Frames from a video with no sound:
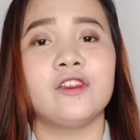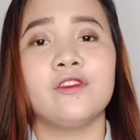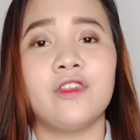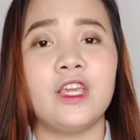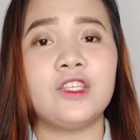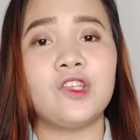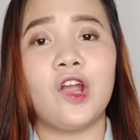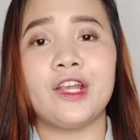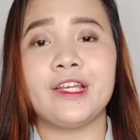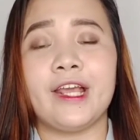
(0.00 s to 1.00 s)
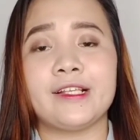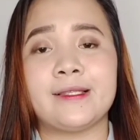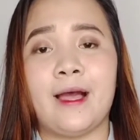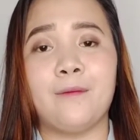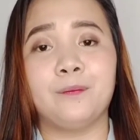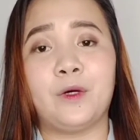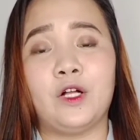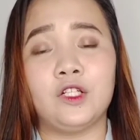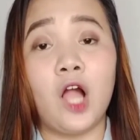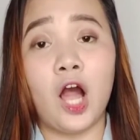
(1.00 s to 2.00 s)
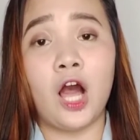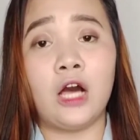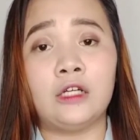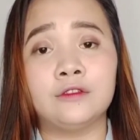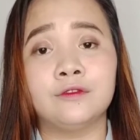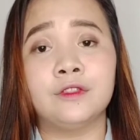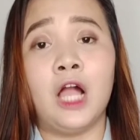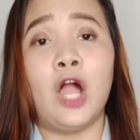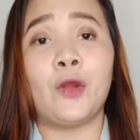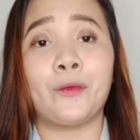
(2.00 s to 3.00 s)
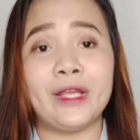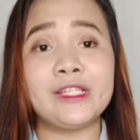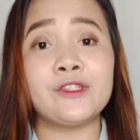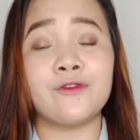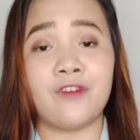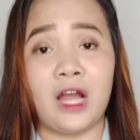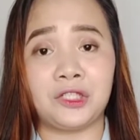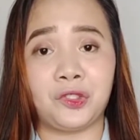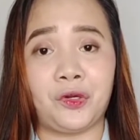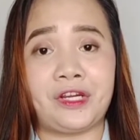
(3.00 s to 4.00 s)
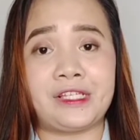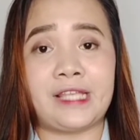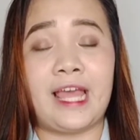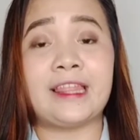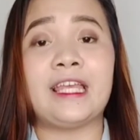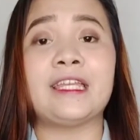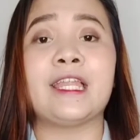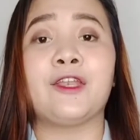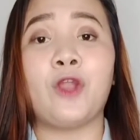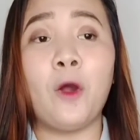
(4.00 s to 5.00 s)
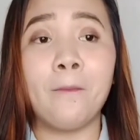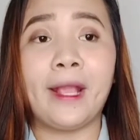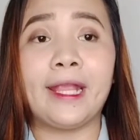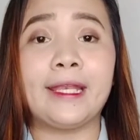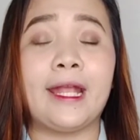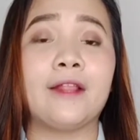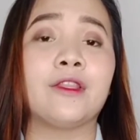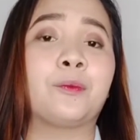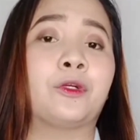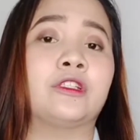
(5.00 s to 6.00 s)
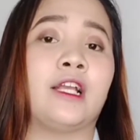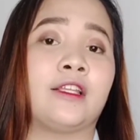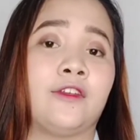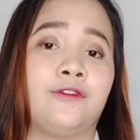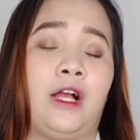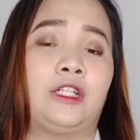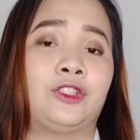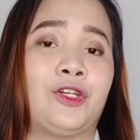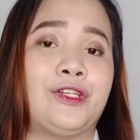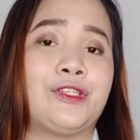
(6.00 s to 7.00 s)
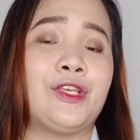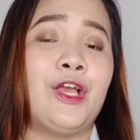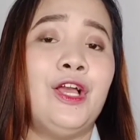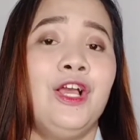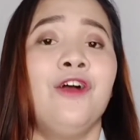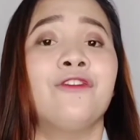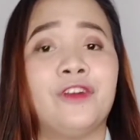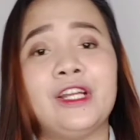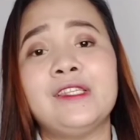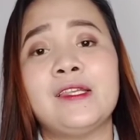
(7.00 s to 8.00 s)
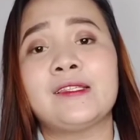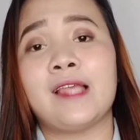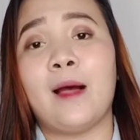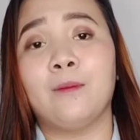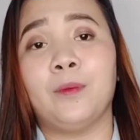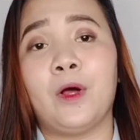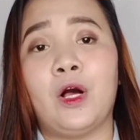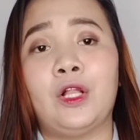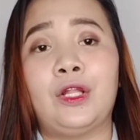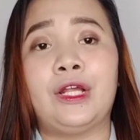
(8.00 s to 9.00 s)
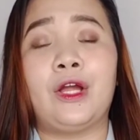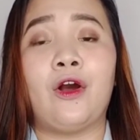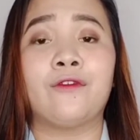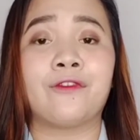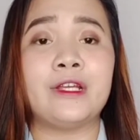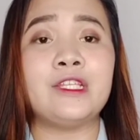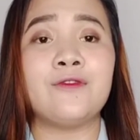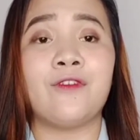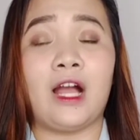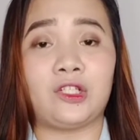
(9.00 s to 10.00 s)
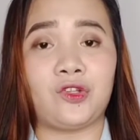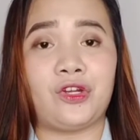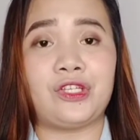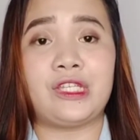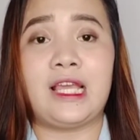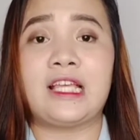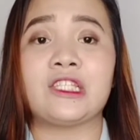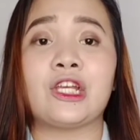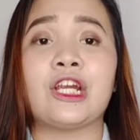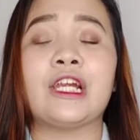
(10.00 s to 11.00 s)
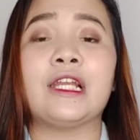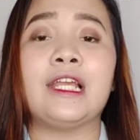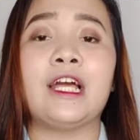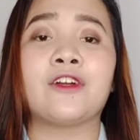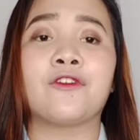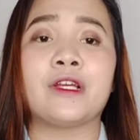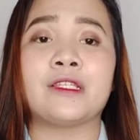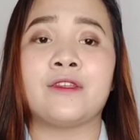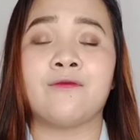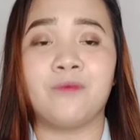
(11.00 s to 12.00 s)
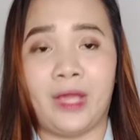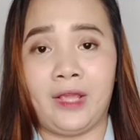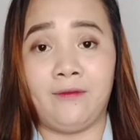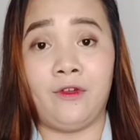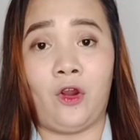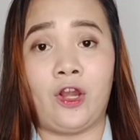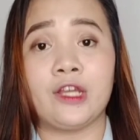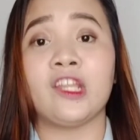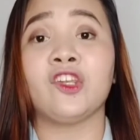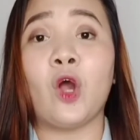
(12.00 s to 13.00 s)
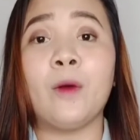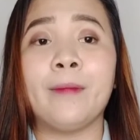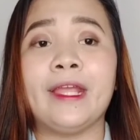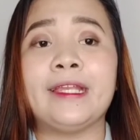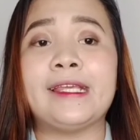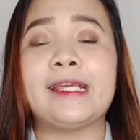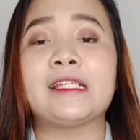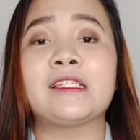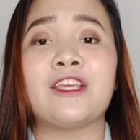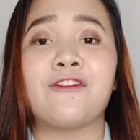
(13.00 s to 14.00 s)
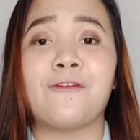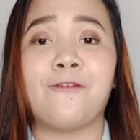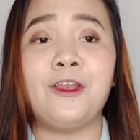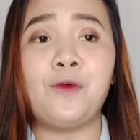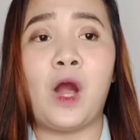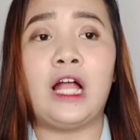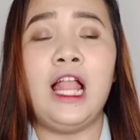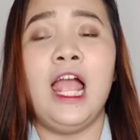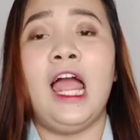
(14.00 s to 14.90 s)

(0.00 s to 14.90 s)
So these are the example of risk factors and then the domain and the protective factors. First example of risk factors is early aggressive behavior. The domain is individual